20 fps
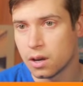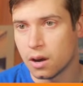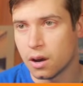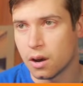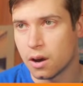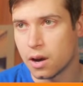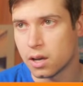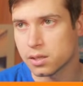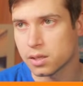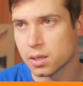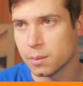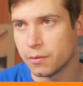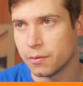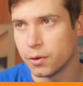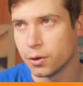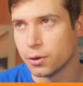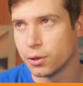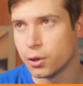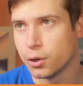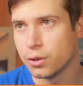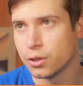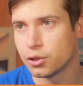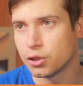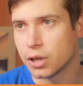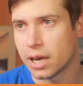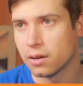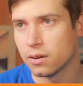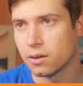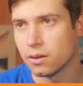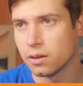Awesome. If you're new to the
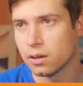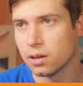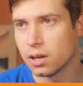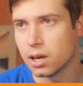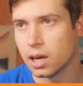channel,